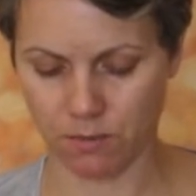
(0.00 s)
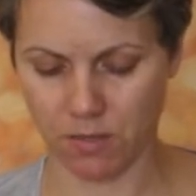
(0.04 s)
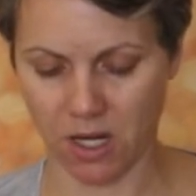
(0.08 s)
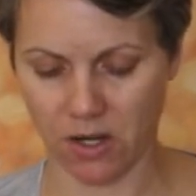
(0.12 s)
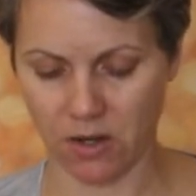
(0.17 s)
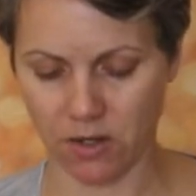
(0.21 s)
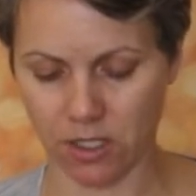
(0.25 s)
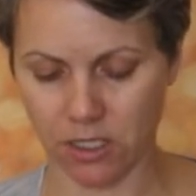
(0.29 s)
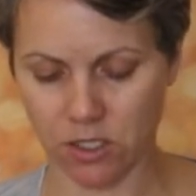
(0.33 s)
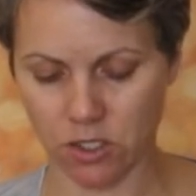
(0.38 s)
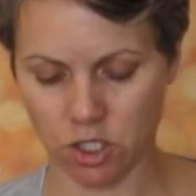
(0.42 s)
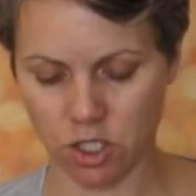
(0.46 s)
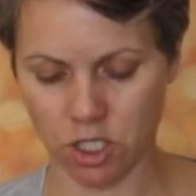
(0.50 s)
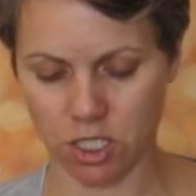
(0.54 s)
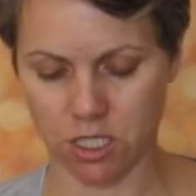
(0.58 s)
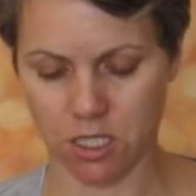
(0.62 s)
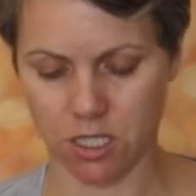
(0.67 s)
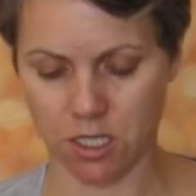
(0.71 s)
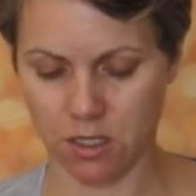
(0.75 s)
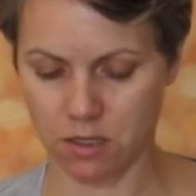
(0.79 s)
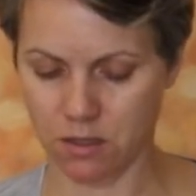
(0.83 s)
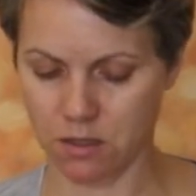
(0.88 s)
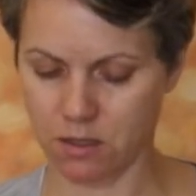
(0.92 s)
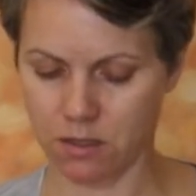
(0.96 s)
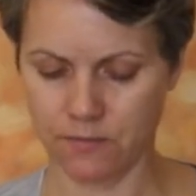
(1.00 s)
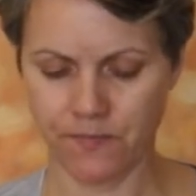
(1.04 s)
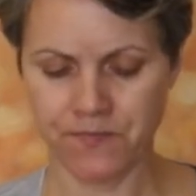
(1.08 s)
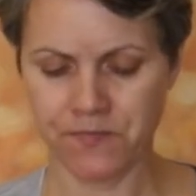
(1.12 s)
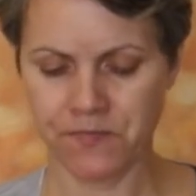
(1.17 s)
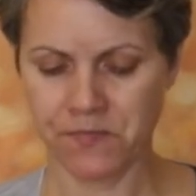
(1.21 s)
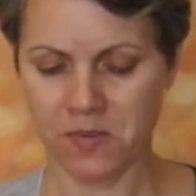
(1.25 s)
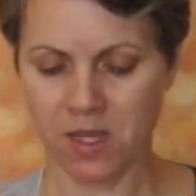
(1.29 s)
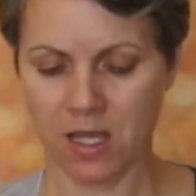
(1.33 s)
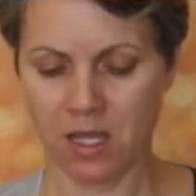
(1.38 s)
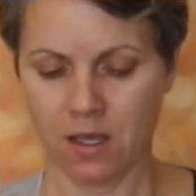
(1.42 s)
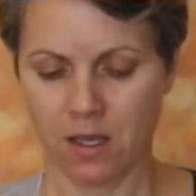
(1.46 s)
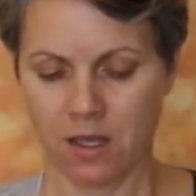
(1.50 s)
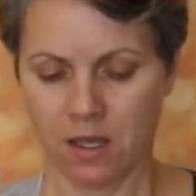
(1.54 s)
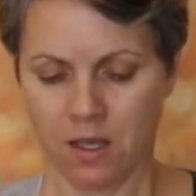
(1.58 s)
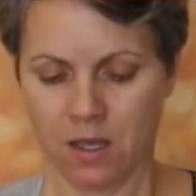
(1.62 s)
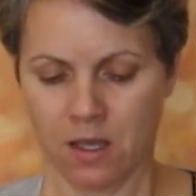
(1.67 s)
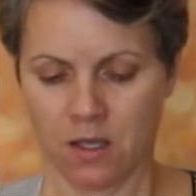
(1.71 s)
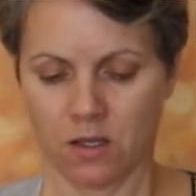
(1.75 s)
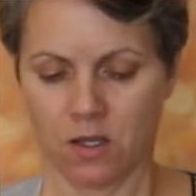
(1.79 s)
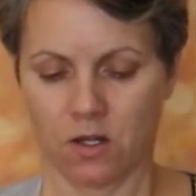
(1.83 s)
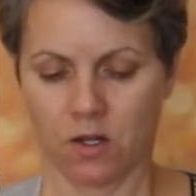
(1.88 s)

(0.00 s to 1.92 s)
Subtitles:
American cheese.